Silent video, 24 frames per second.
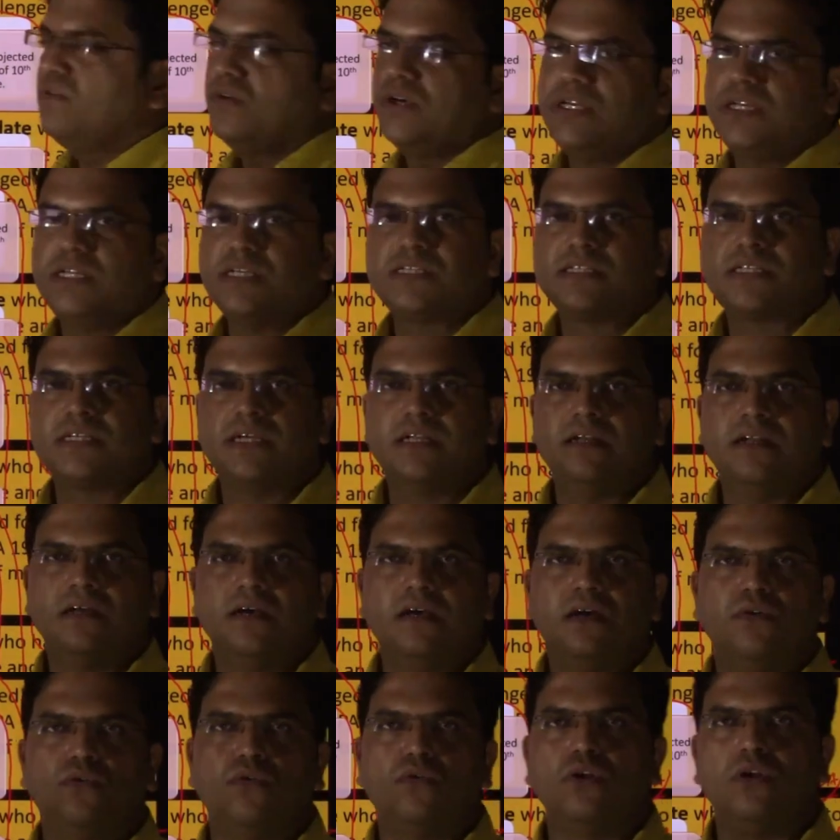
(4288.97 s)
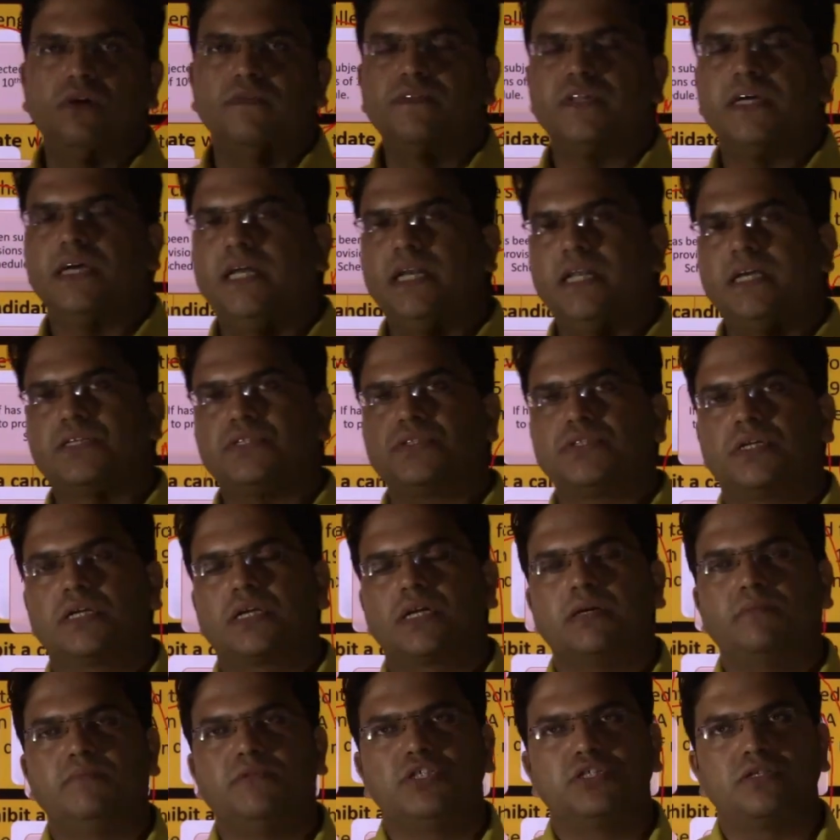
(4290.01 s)
you understand whole of the Election
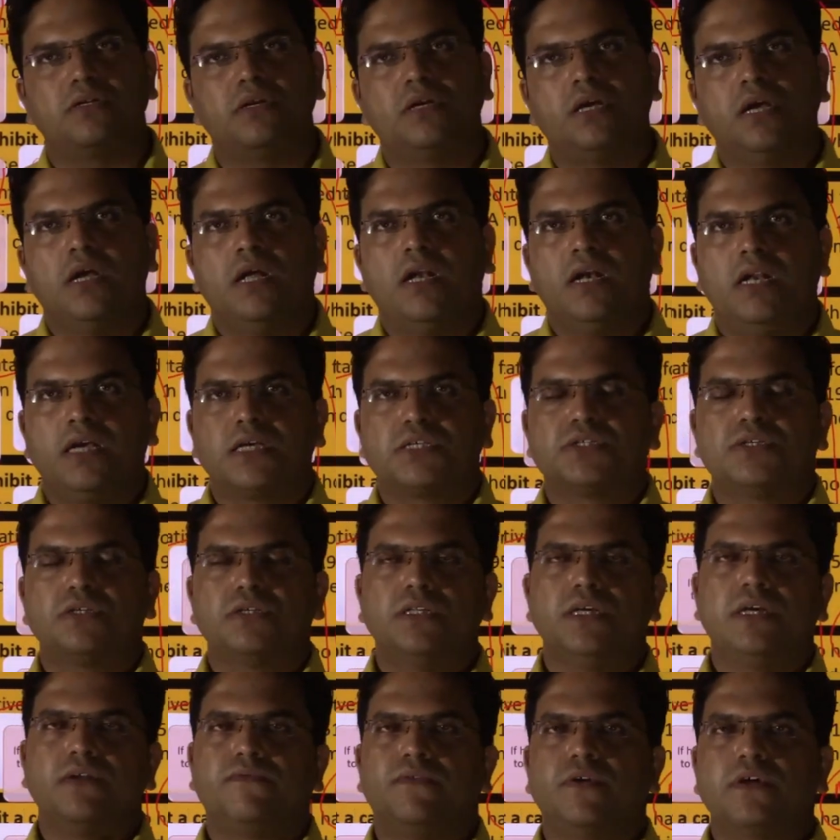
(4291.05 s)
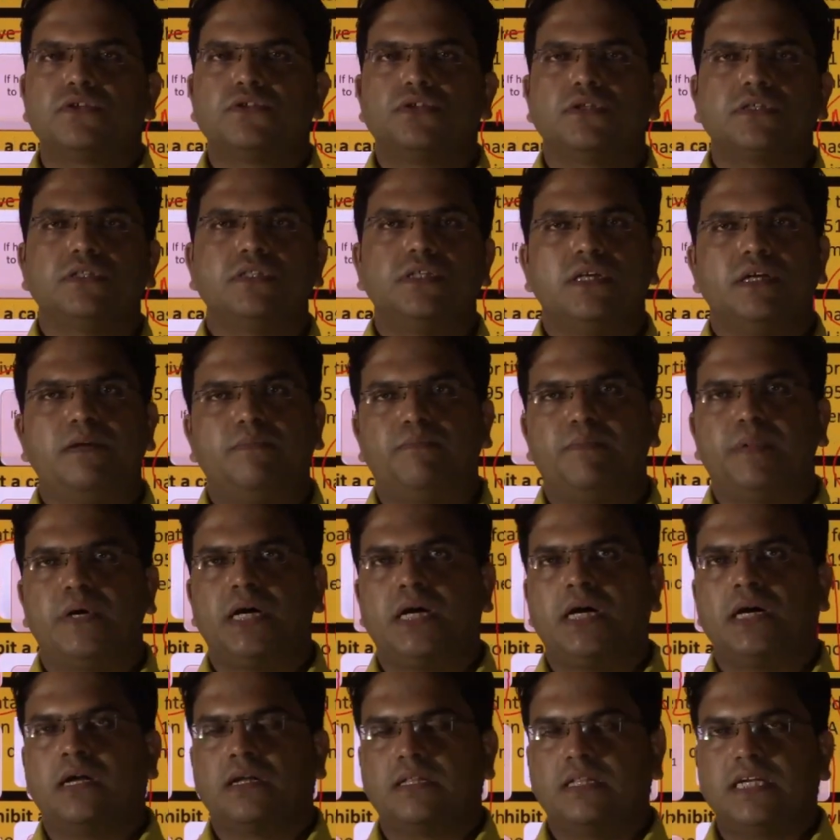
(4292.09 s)
Commission lecture, their function, their
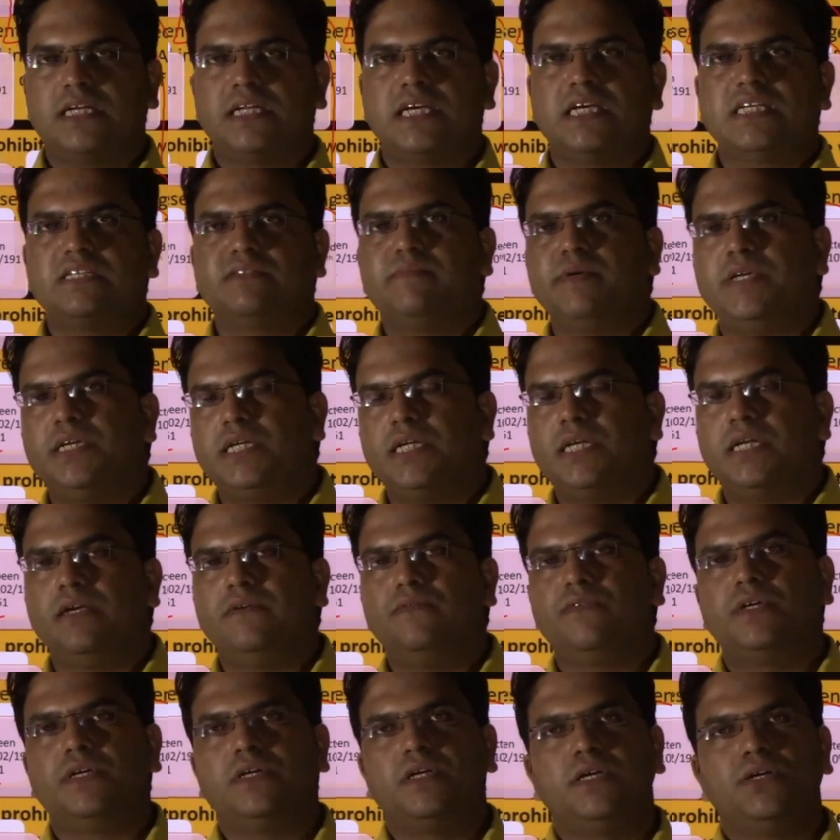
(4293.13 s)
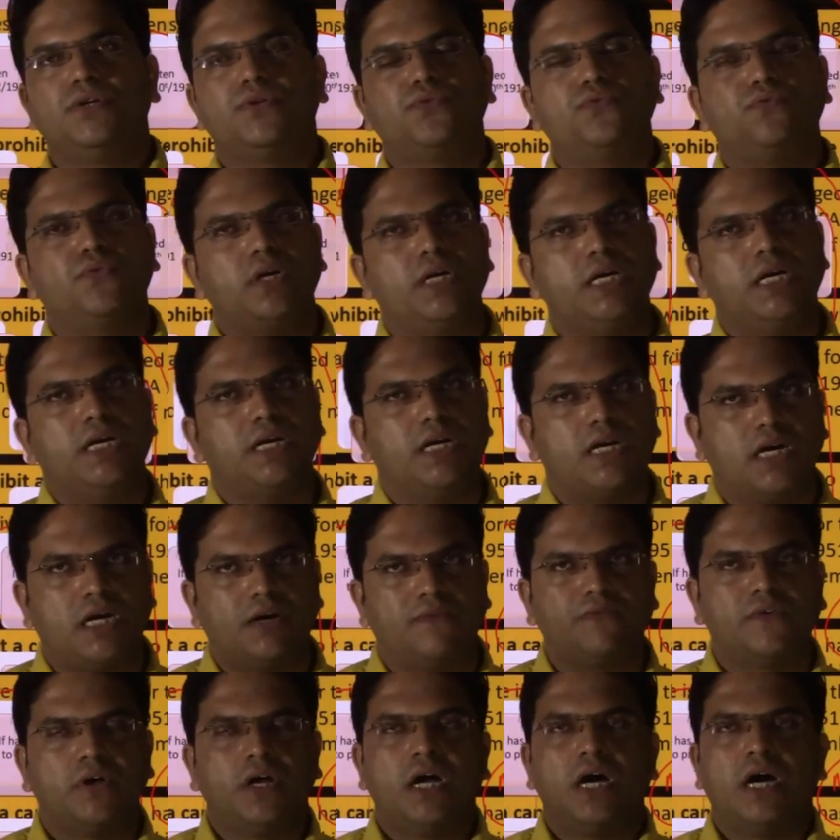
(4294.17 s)
power that has been delivered into one and a
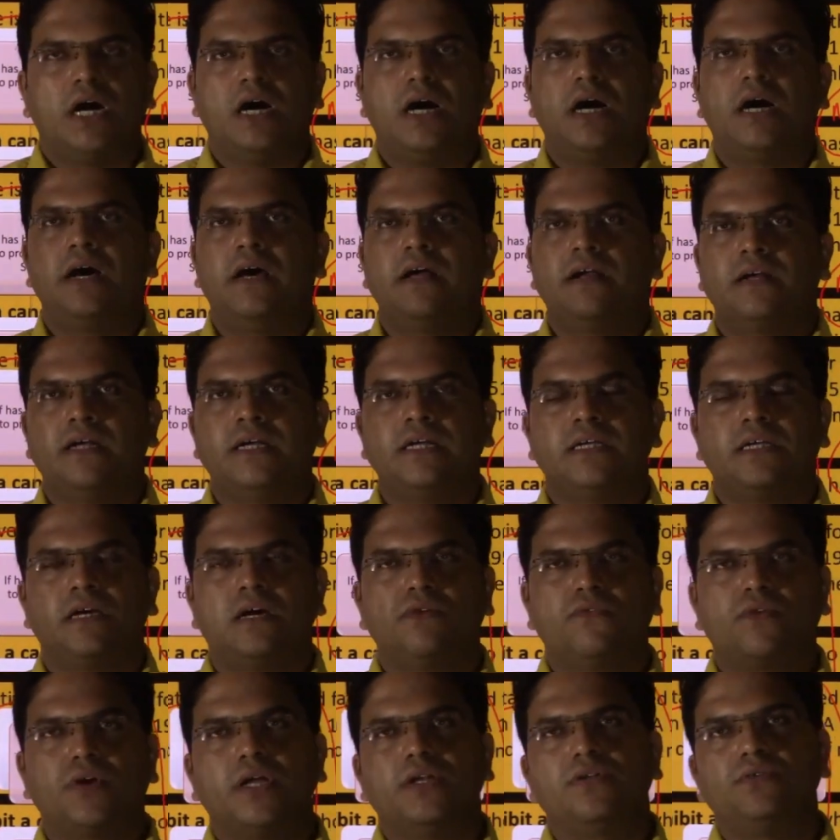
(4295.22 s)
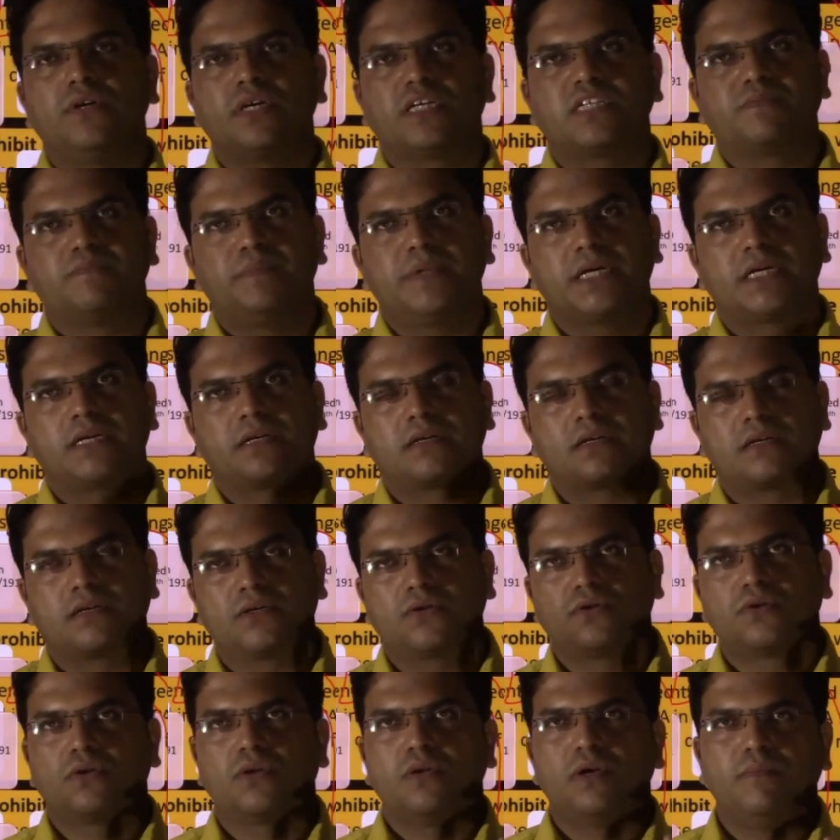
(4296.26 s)
half hour, right? How can you expect
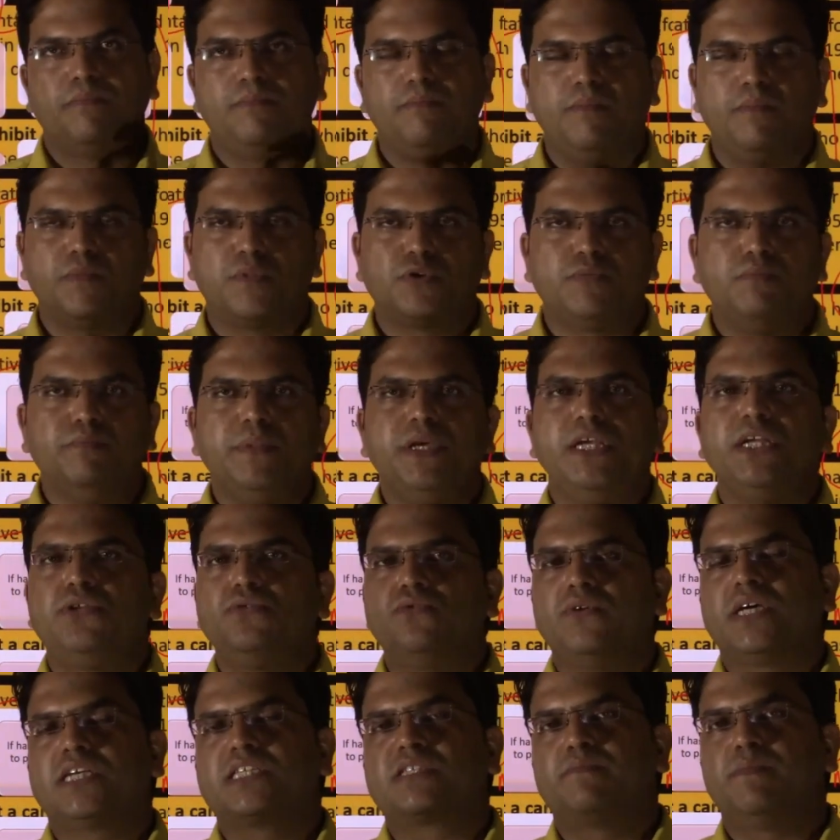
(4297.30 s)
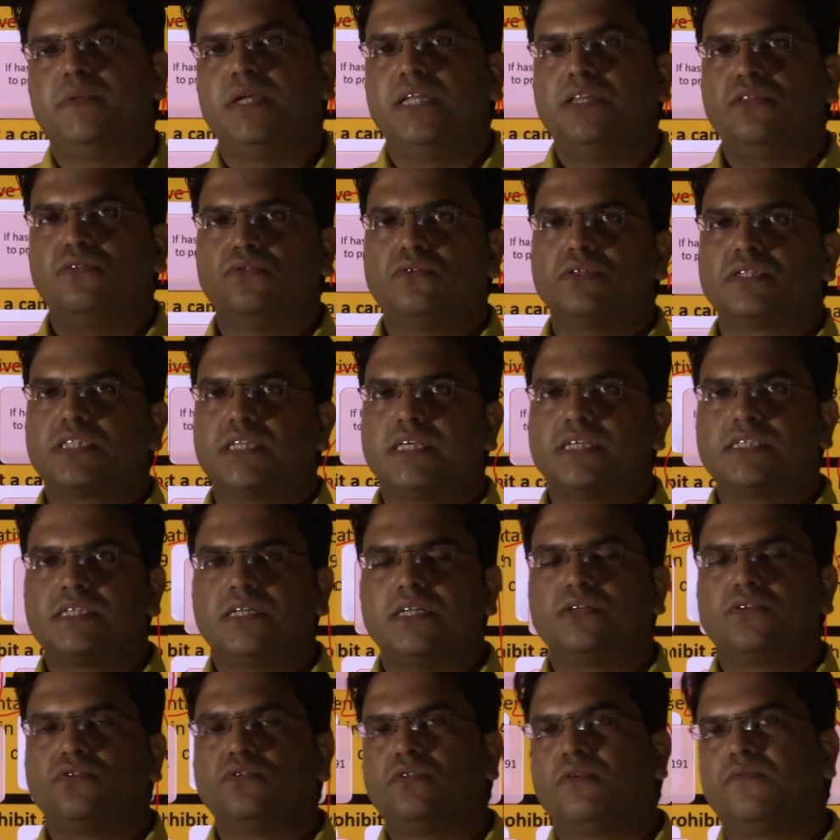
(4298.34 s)
Um, me to explain those things
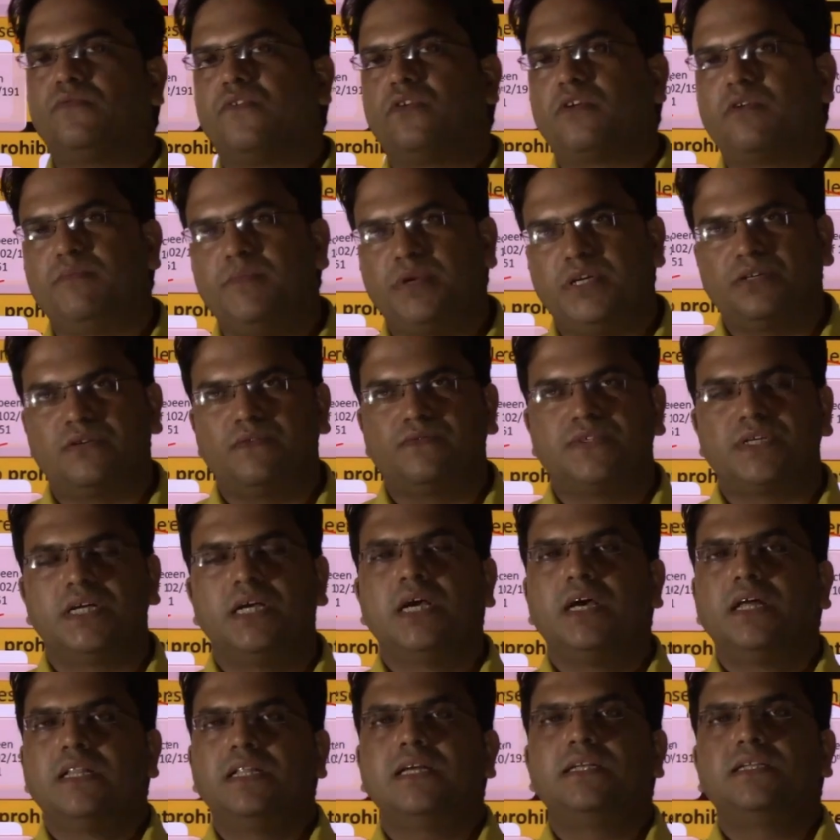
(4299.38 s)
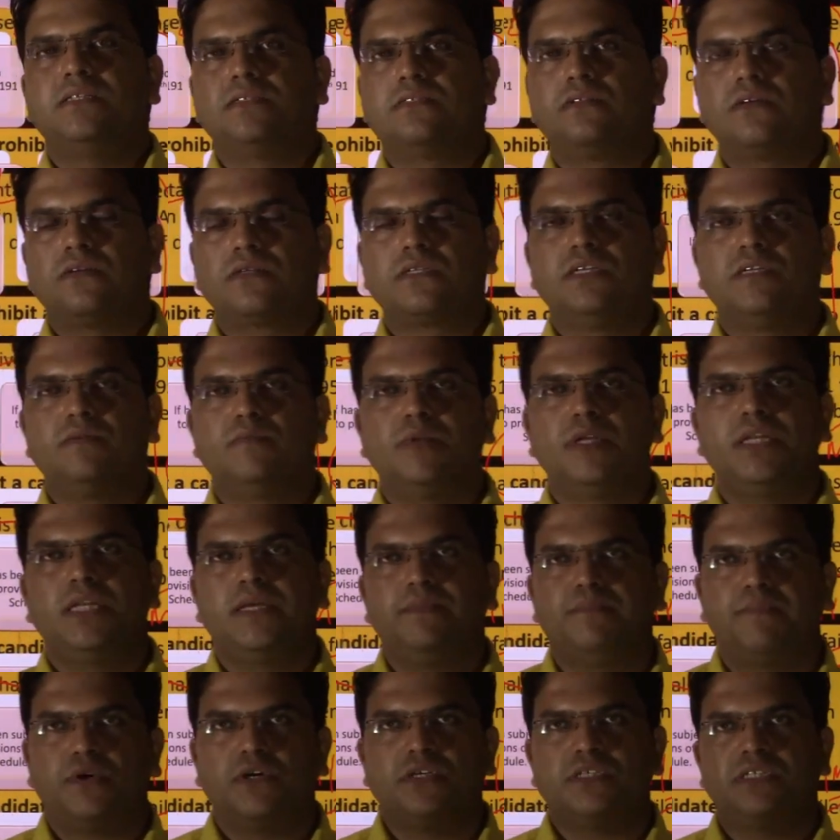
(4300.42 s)
into the format of that is not
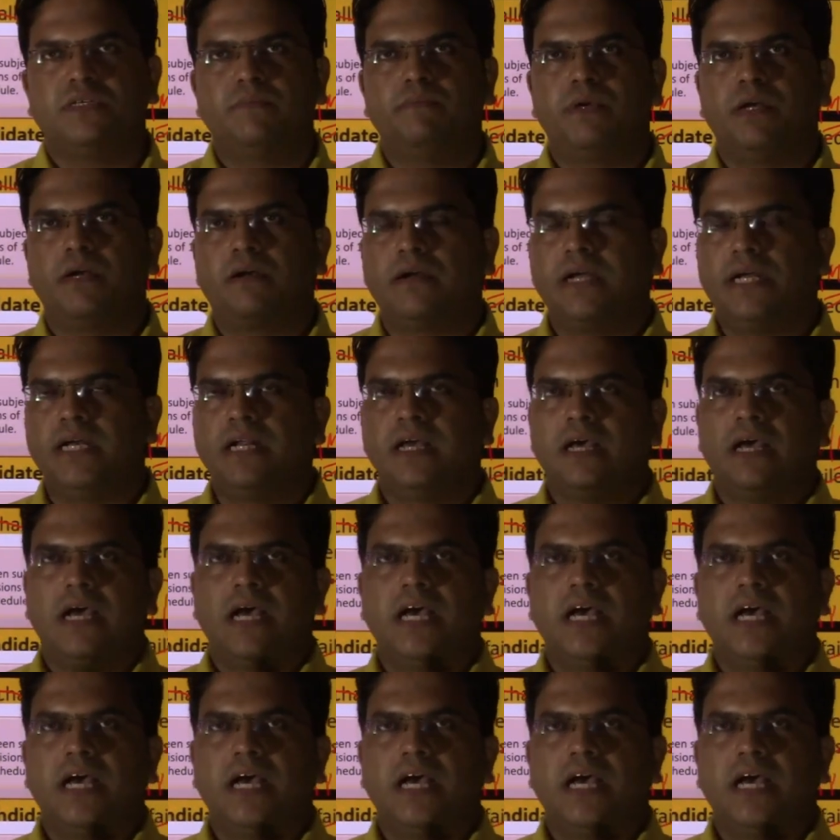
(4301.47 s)
humanly possible, right?